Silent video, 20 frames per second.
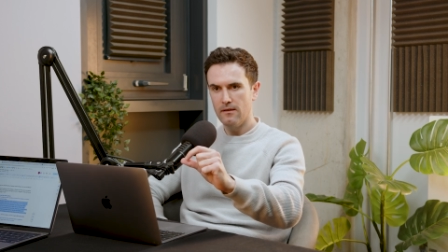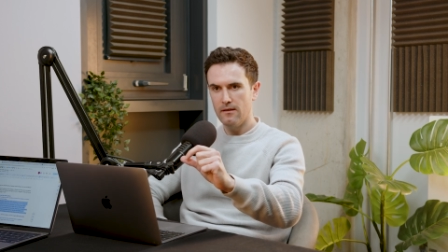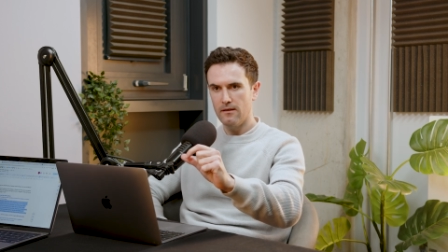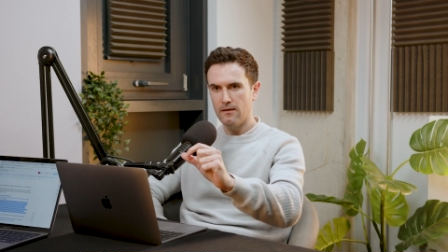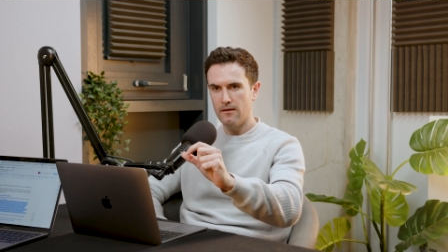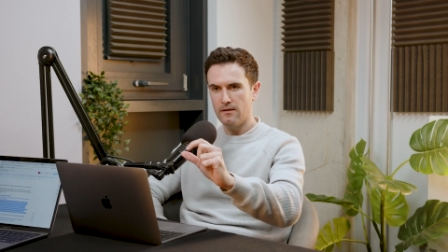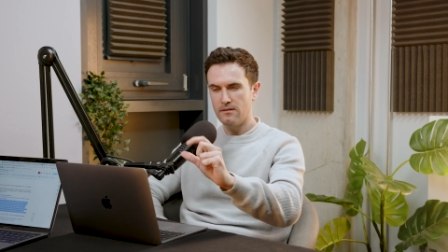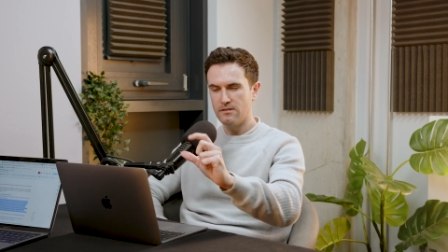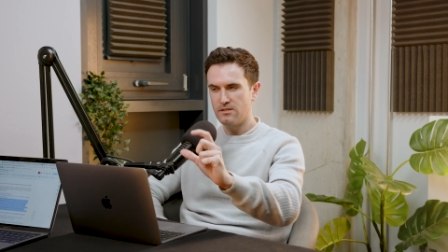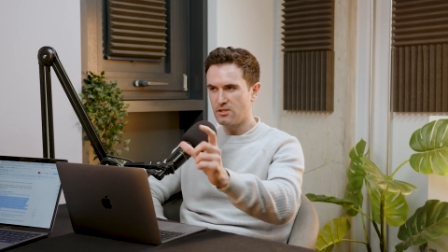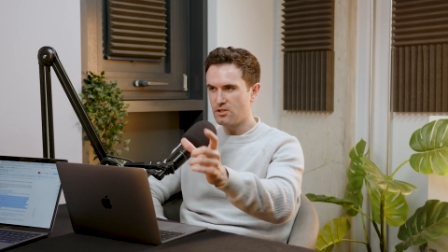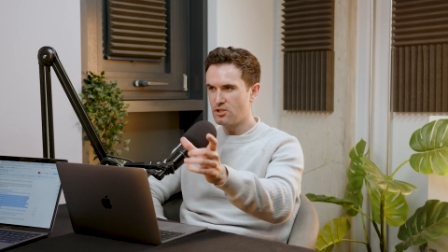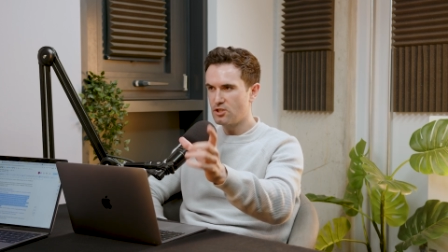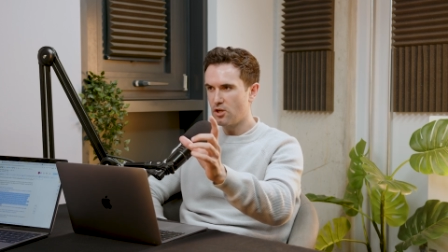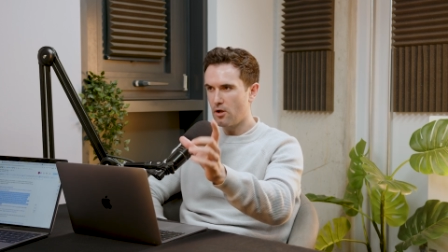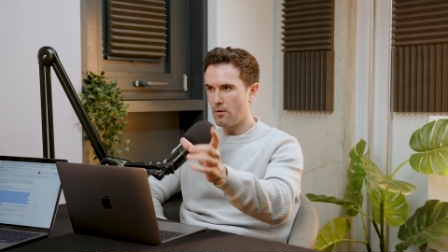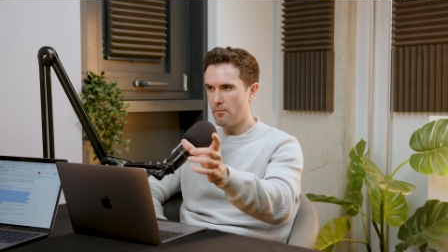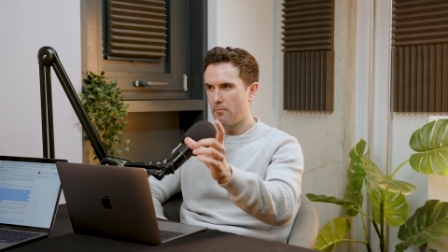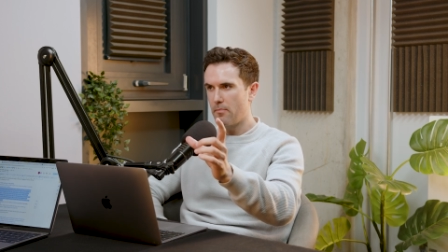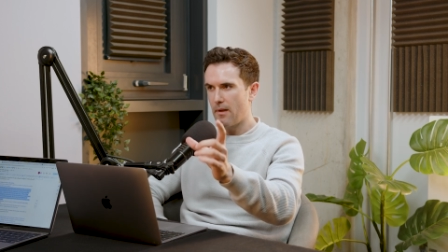is it
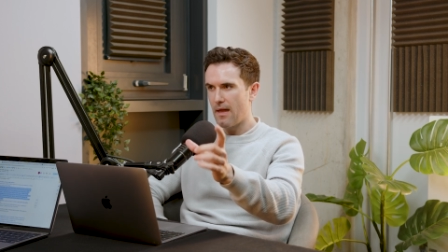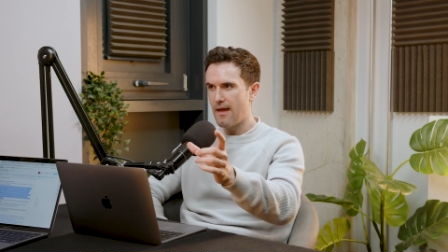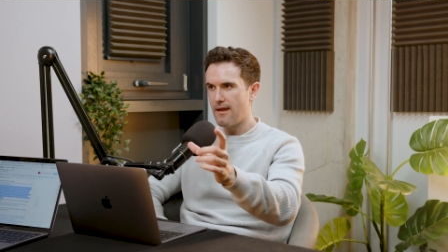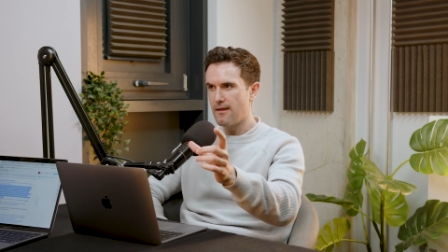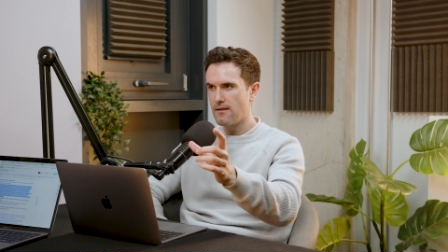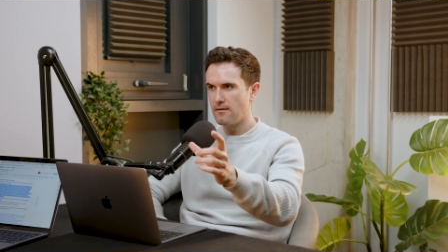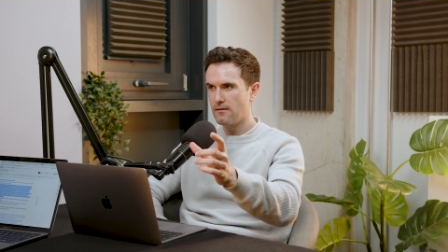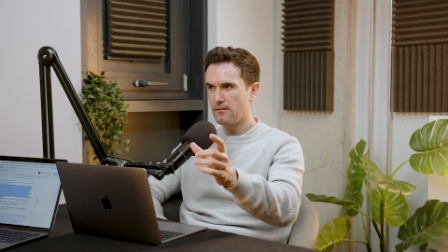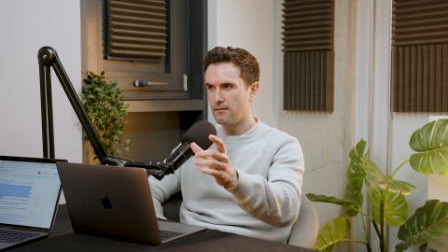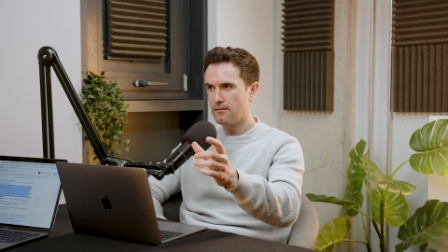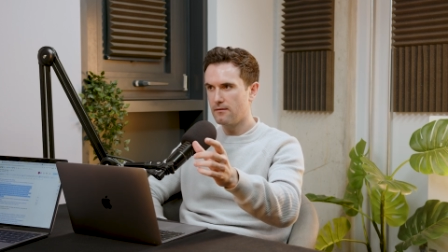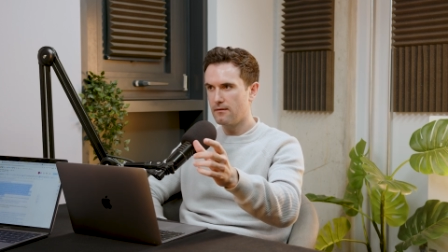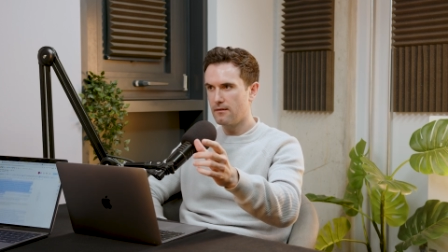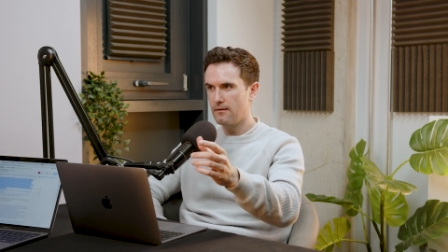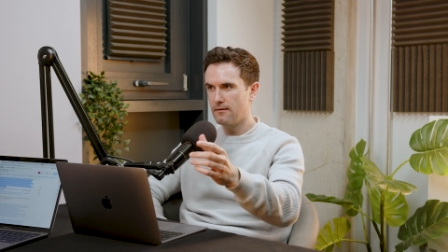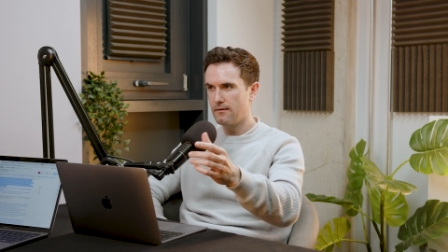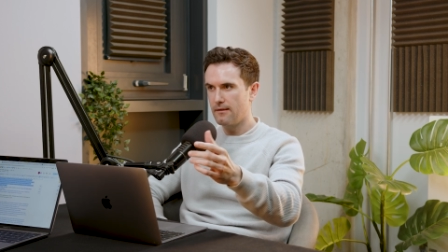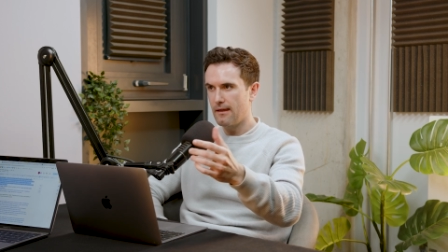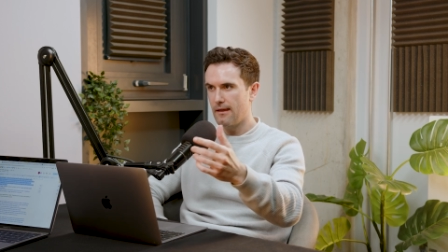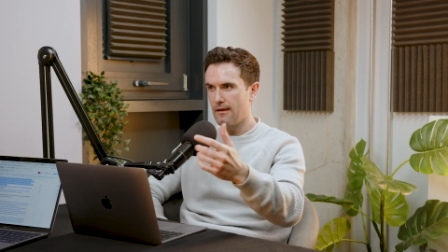Shop Pay,
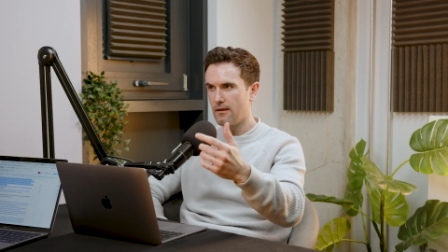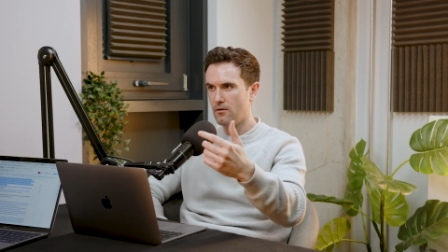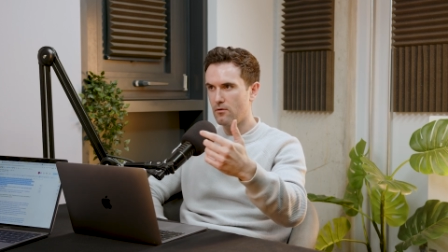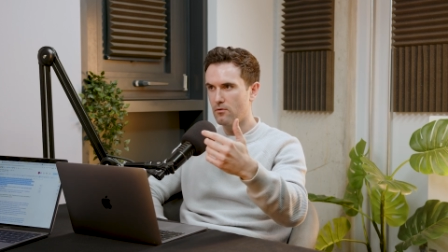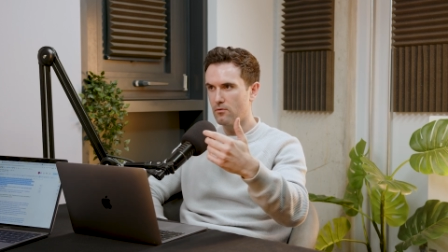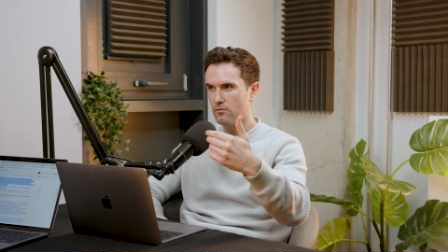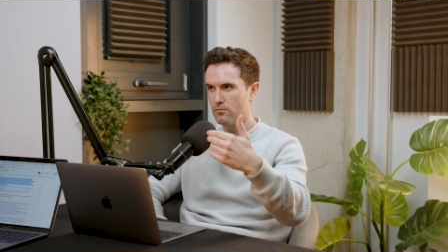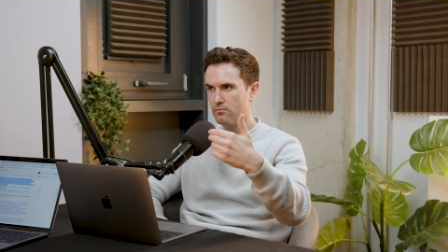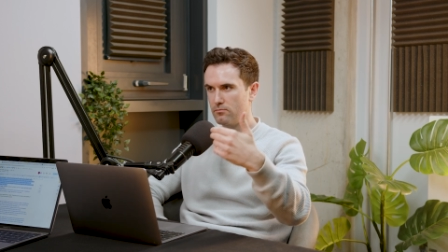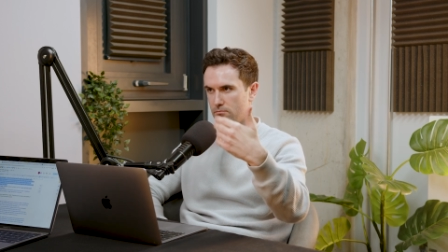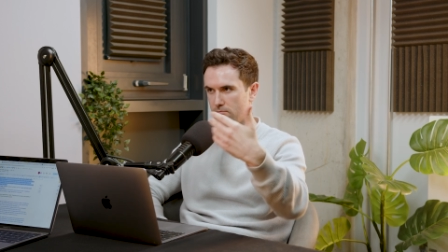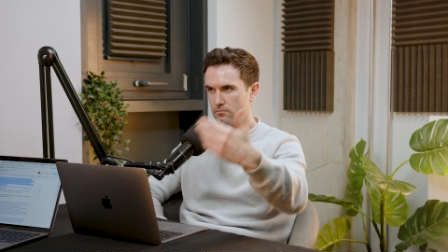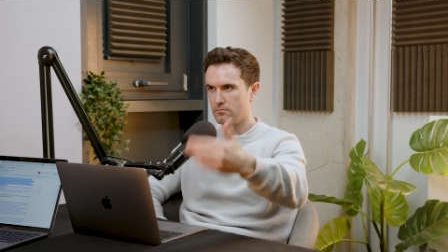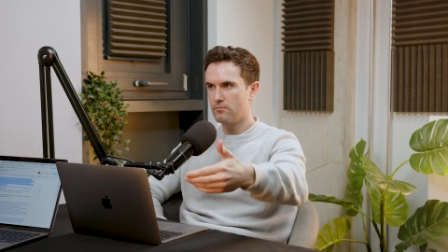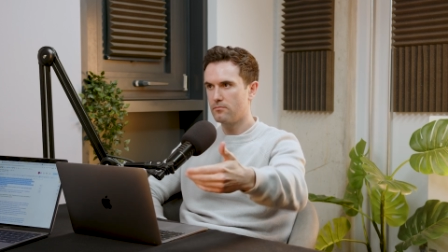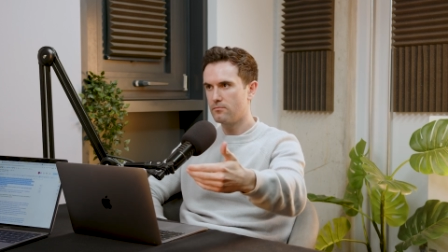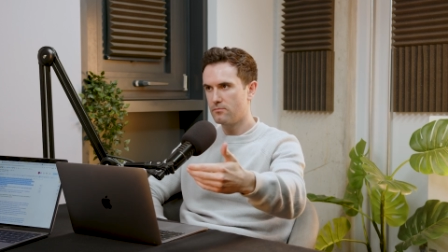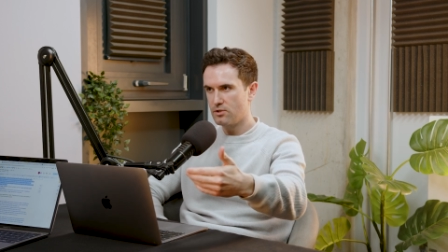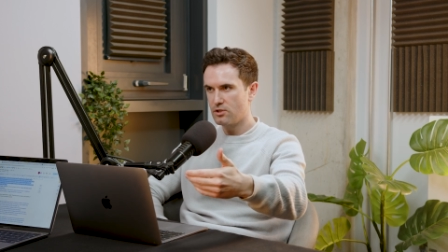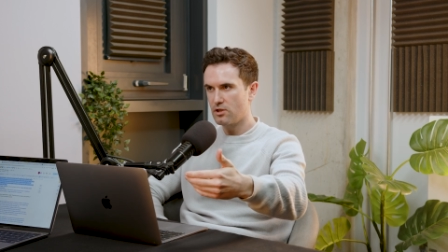and how
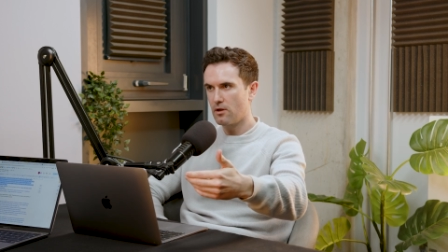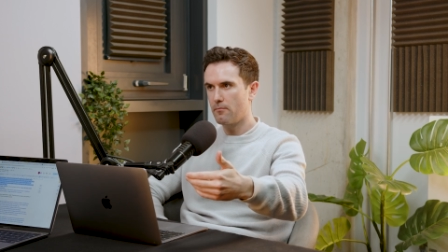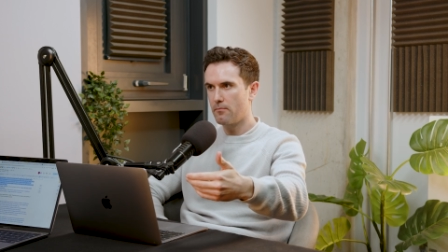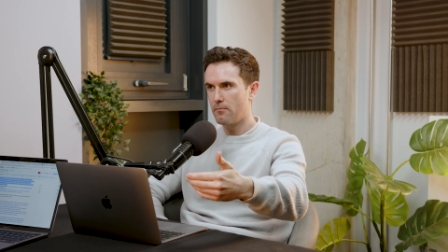Shop